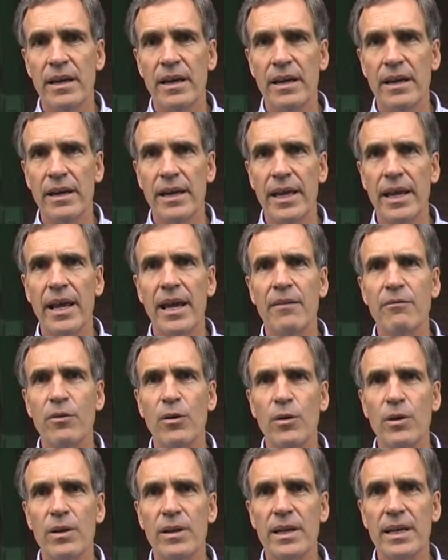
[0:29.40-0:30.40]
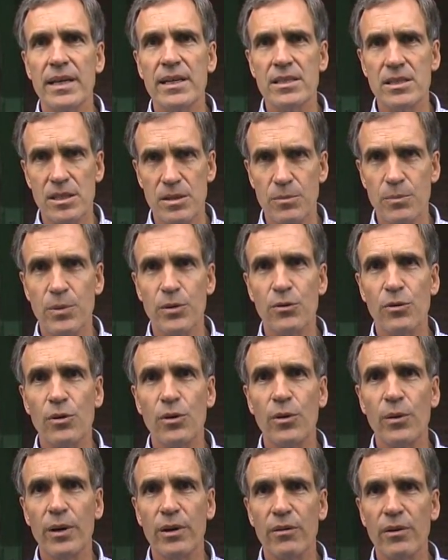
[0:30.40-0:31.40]
Uh, and I voted against the
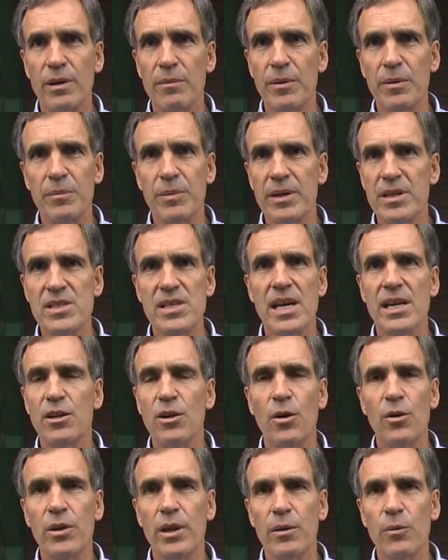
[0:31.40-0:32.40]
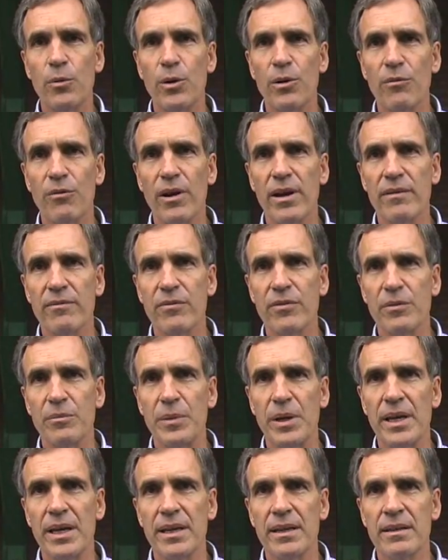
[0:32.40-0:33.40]
Peru agreement because I know they weren't right for
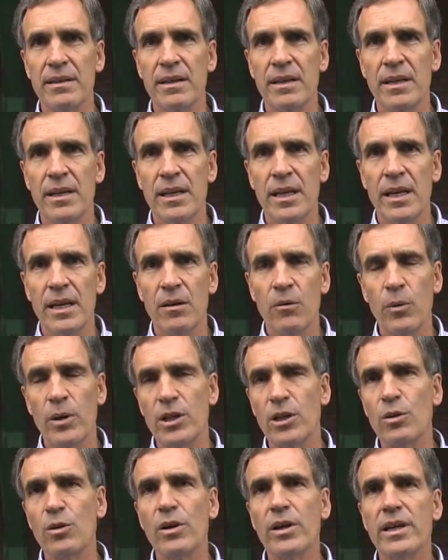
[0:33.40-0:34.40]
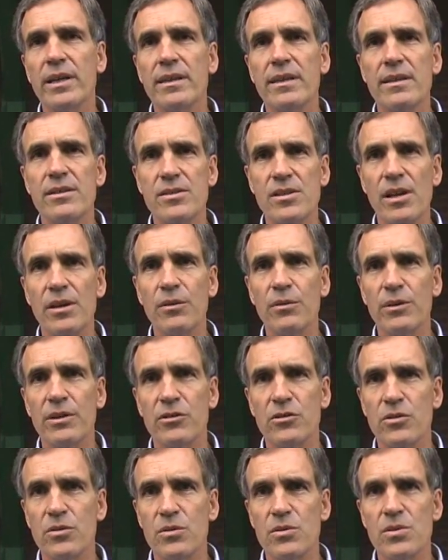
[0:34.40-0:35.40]
Maine when you look at these other
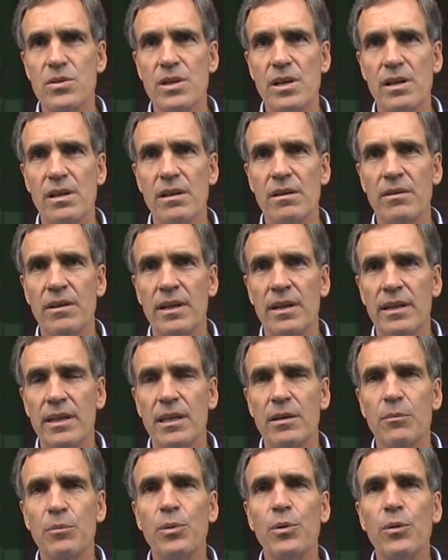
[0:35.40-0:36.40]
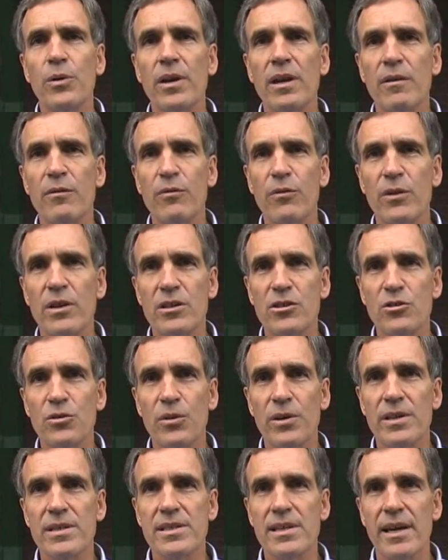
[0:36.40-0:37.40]
issues, uh, the Employee Free
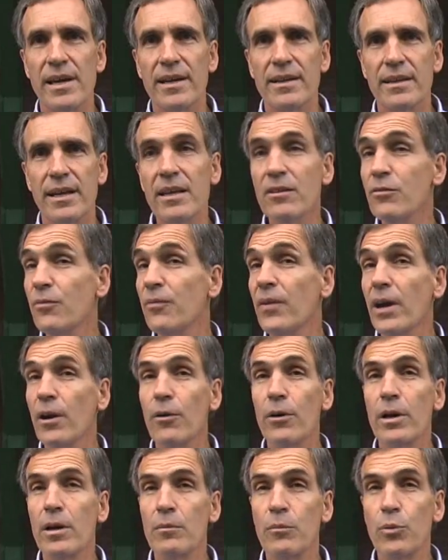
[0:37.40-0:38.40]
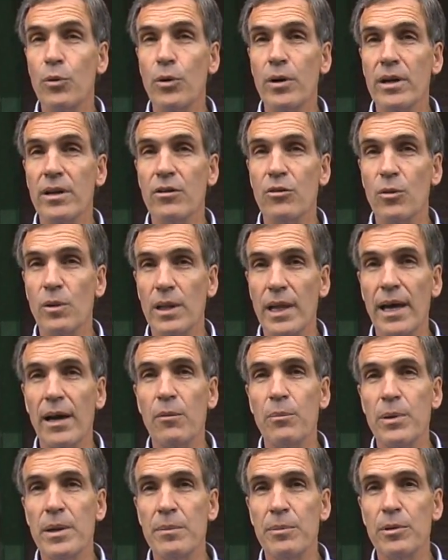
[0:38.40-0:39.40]
Choice Act, that's very important to
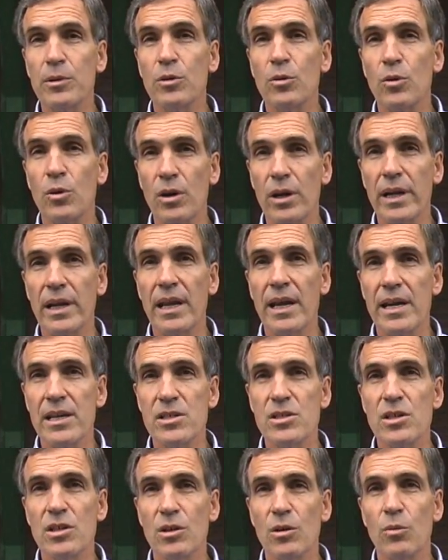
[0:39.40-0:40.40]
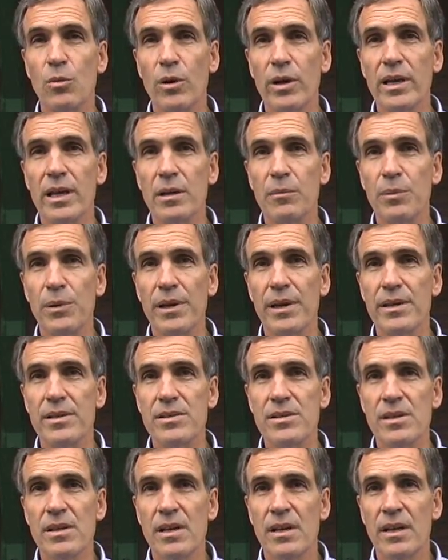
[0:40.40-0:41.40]
allow people to organize in their working
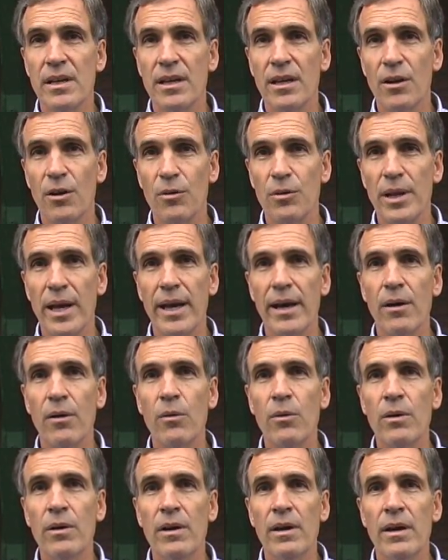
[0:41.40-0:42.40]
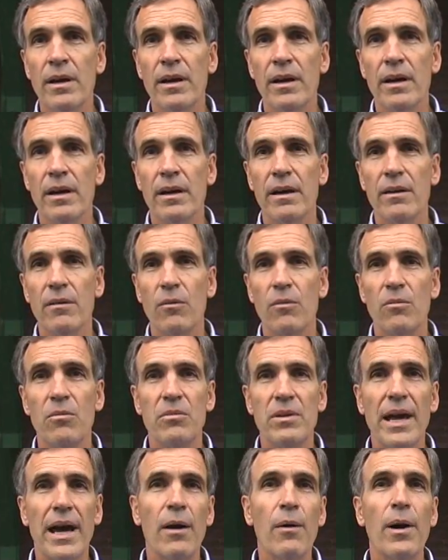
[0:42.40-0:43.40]
place. You know, now, uh,
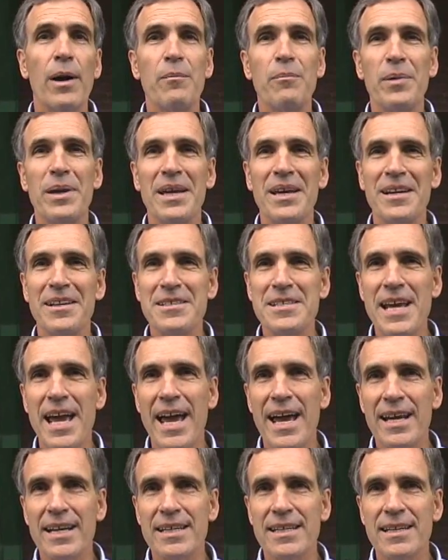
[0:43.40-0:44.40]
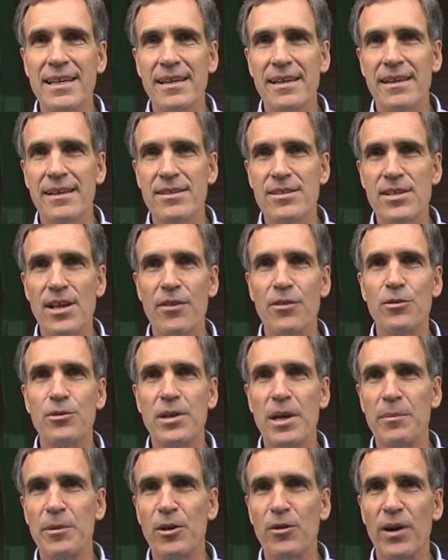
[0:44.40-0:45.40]
now I'm being attacked, as other
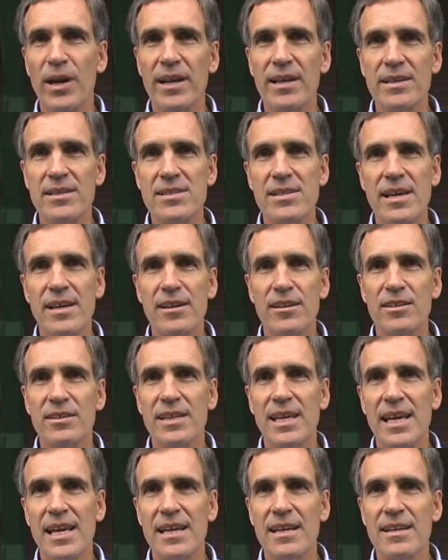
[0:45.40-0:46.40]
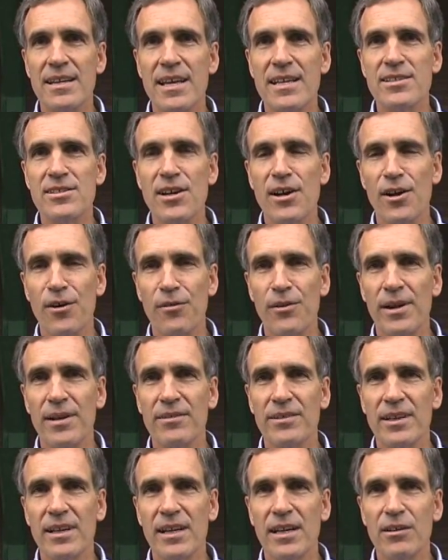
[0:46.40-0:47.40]
Democratic Senate candidates are
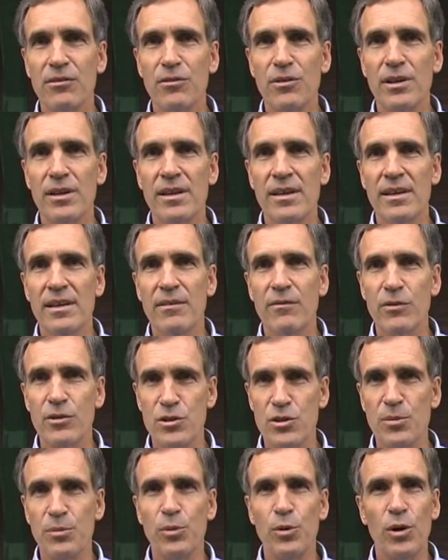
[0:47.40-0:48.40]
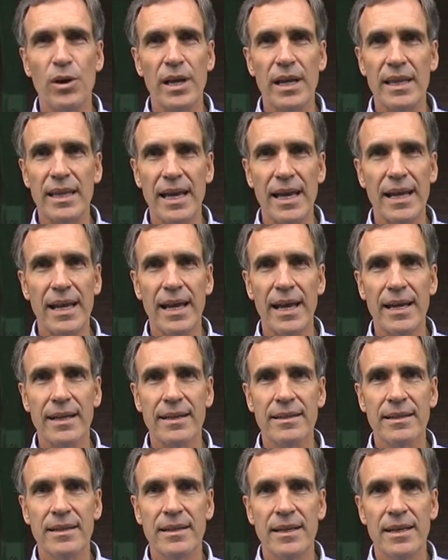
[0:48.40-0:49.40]
around the country, for supporting that
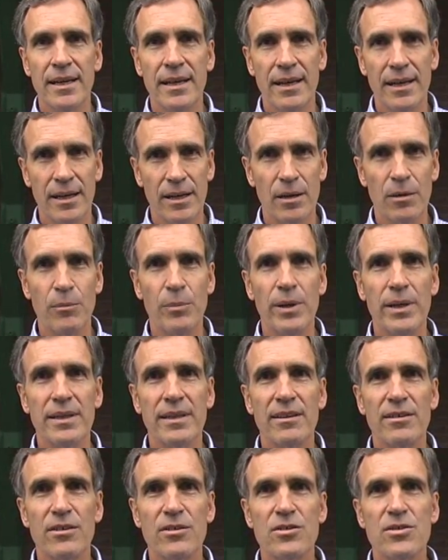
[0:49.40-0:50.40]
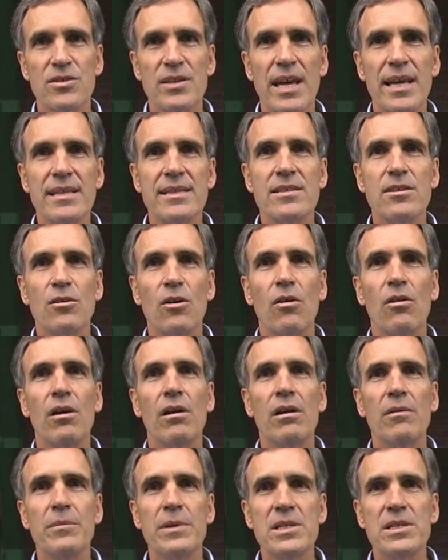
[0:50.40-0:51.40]
act. Uh, but that's
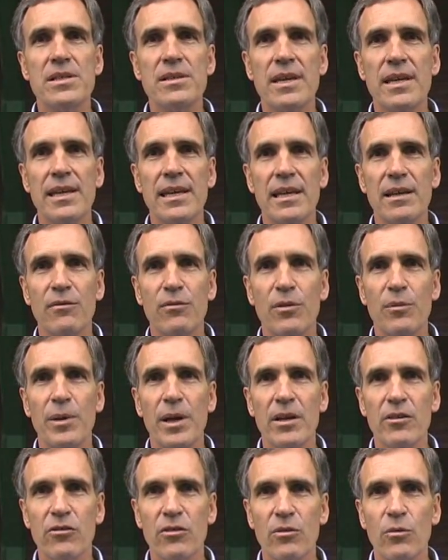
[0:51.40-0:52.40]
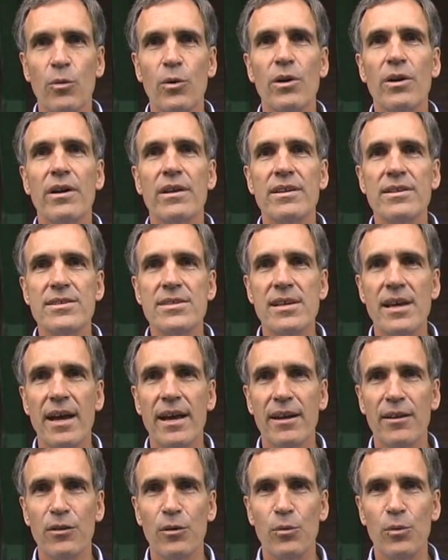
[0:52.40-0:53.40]
all misleading information. We're on the
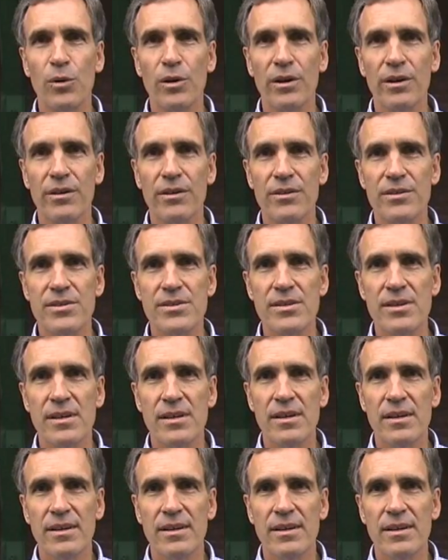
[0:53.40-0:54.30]
side of the workers.